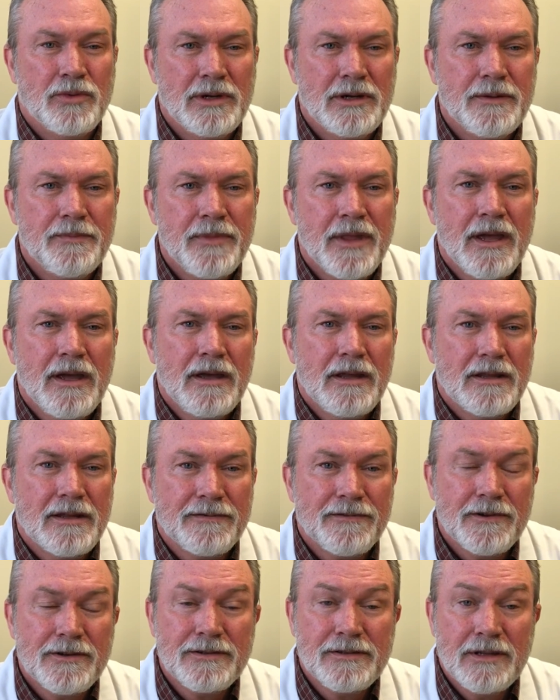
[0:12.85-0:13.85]
Well, the
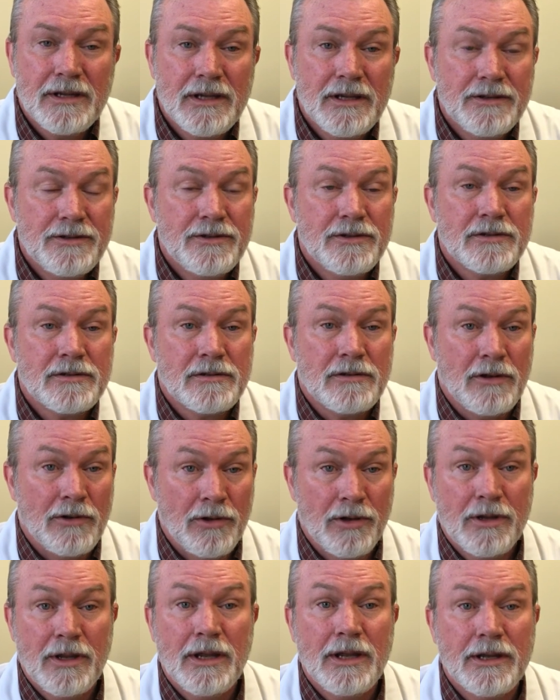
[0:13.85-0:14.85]
first thing is just
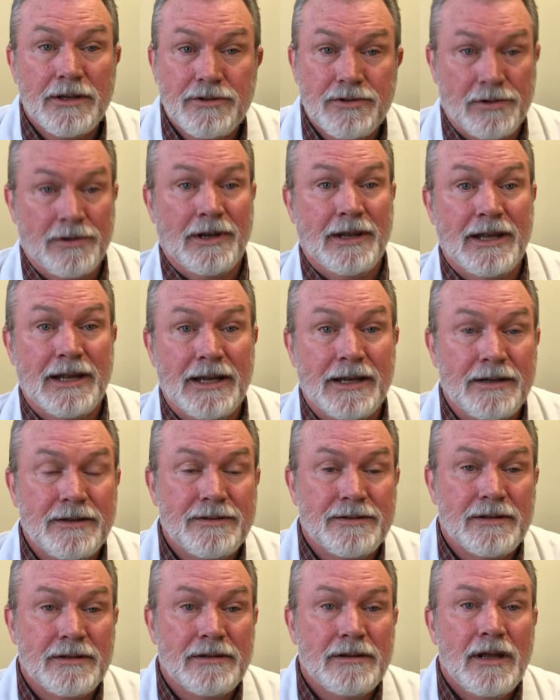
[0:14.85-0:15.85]
looking at your
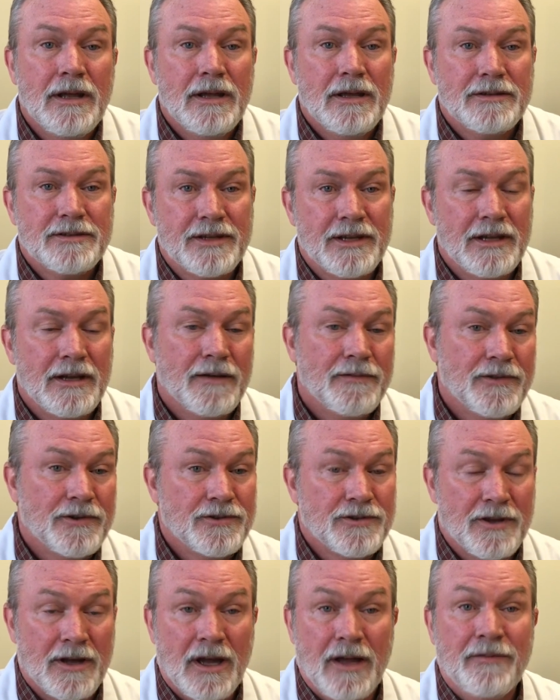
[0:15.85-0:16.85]
legs and seeing if
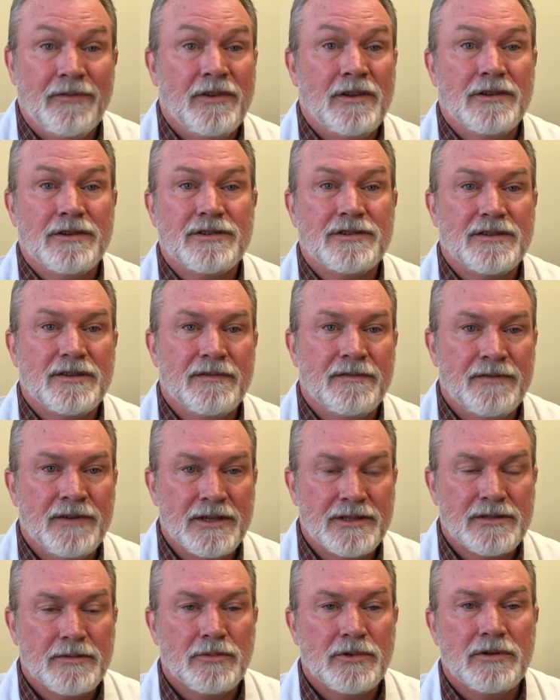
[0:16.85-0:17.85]
there's obvious
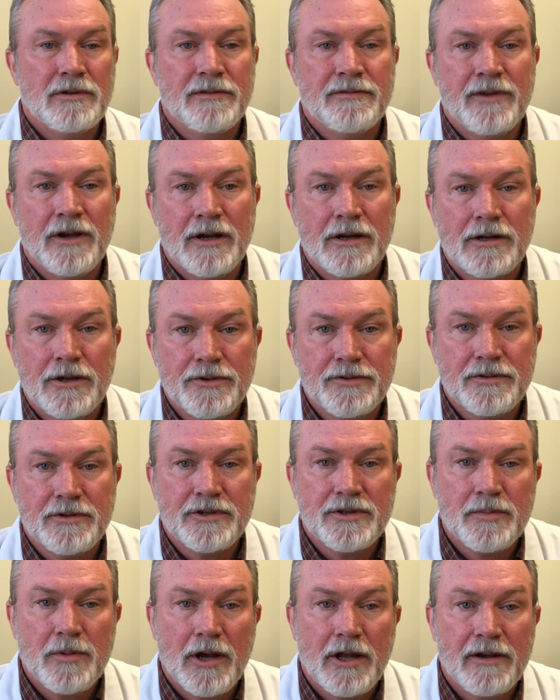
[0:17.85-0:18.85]
visible varicose
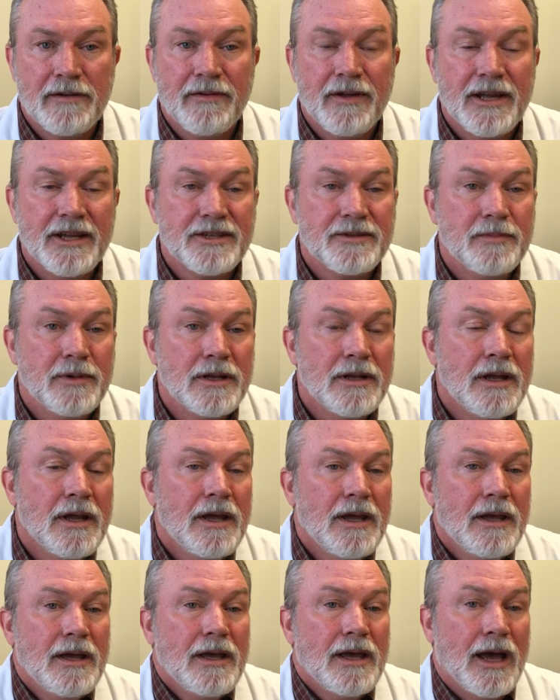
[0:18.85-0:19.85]
and spider veins. But
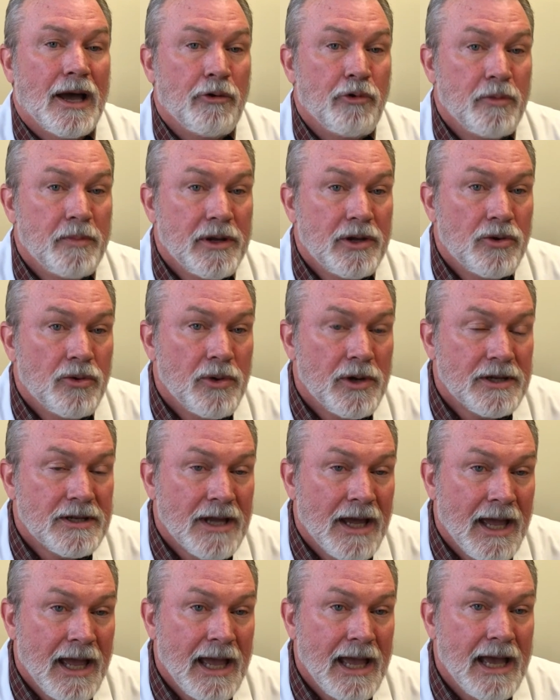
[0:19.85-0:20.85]
I would be quick
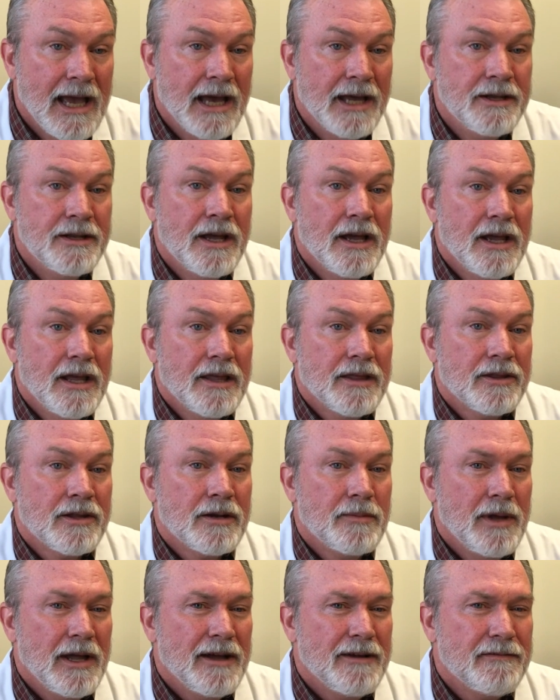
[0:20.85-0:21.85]
to add that
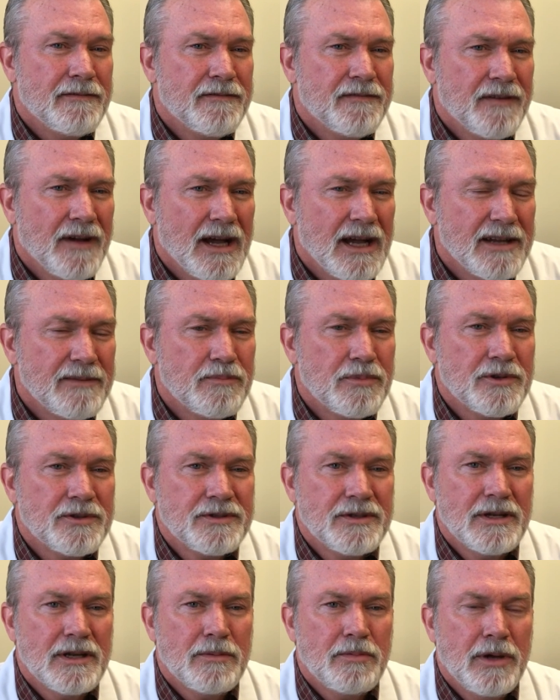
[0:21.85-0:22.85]
about
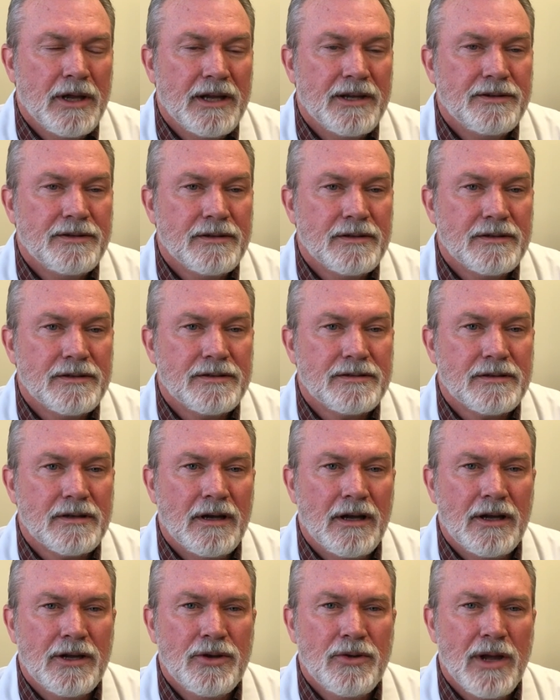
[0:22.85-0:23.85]
5% of patients
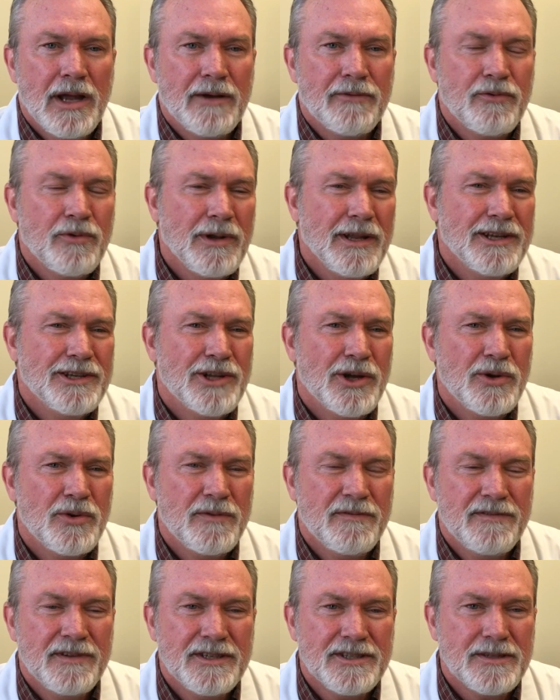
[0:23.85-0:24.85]
who have really no
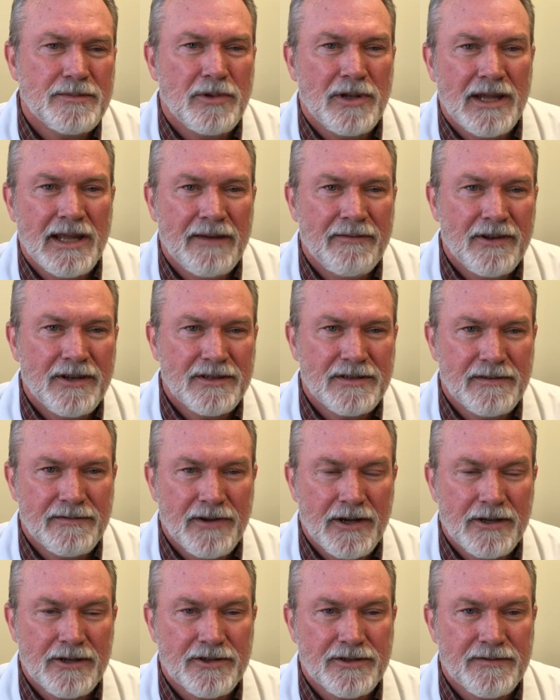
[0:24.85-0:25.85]
visible evidence of
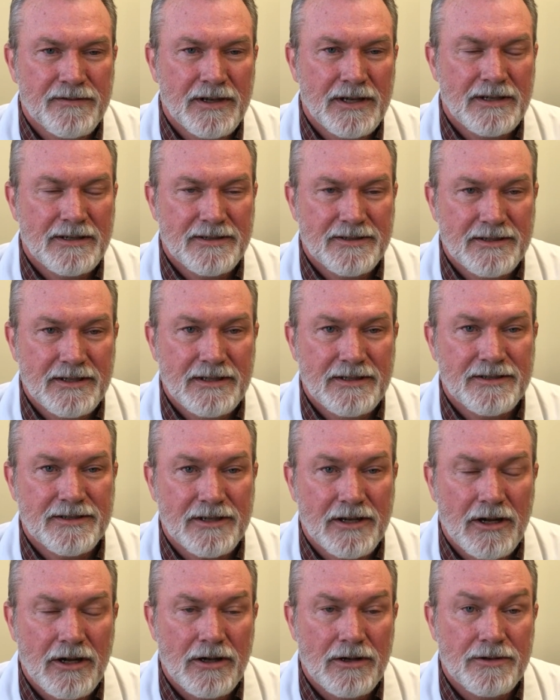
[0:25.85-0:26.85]
varicose vein disease
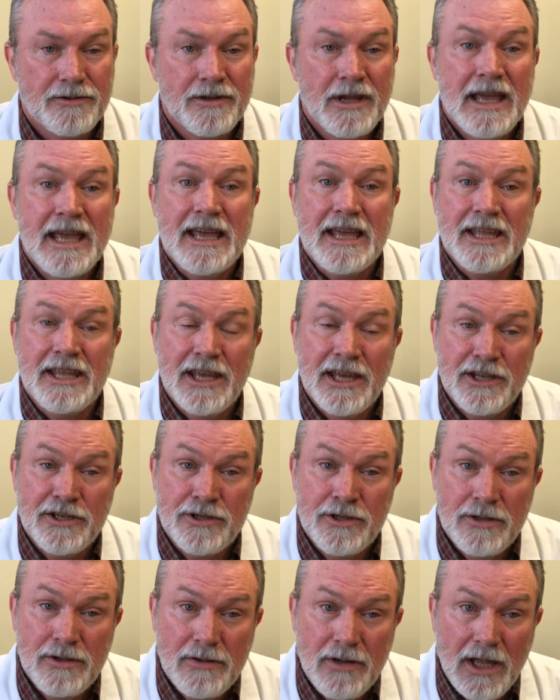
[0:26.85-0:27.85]
at all, yet
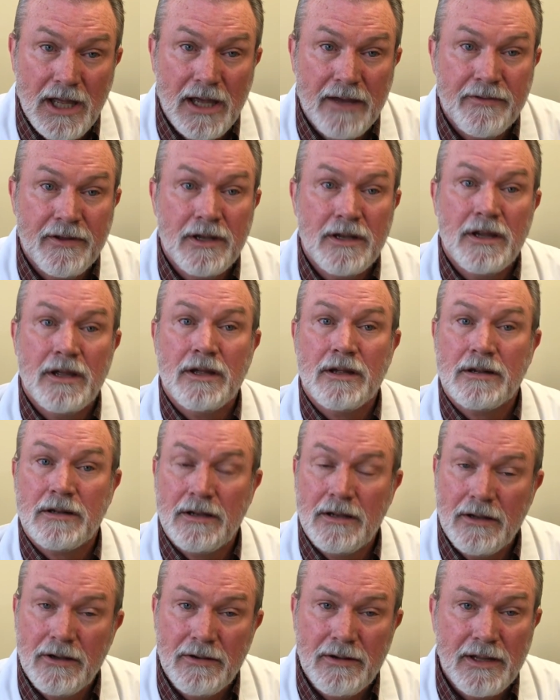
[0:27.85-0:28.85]
do have it
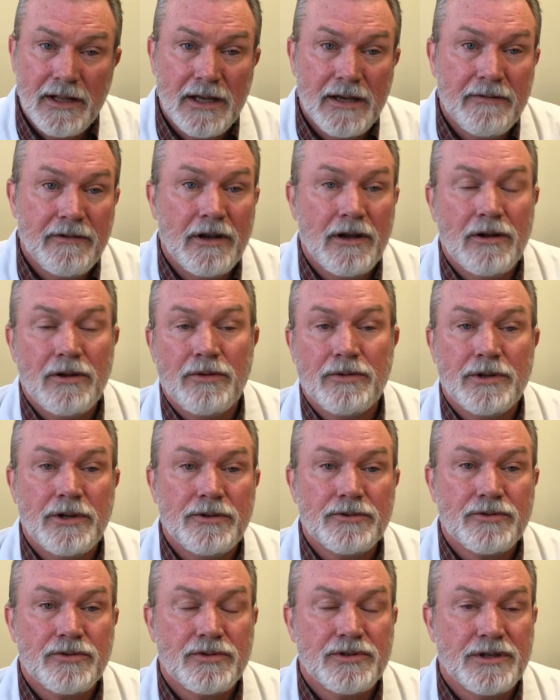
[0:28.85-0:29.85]
clearly evident on
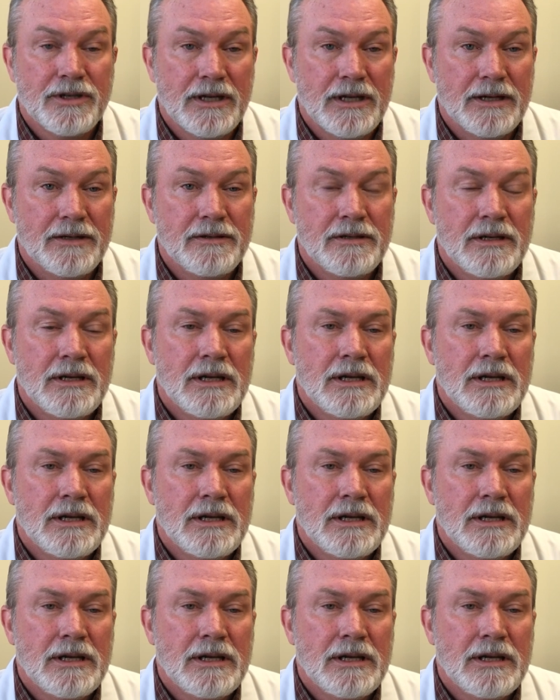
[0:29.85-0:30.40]
ultrasound.